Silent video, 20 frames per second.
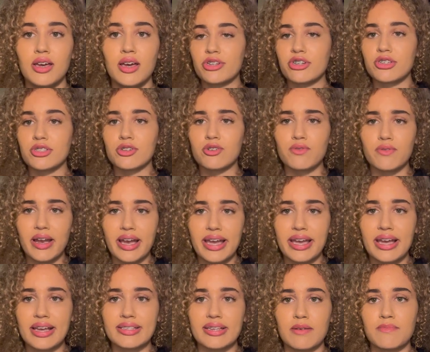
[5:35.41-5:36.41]
which is
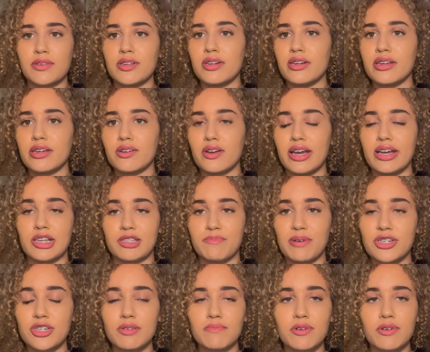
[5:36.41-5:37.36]
great, it's absolutely great, especially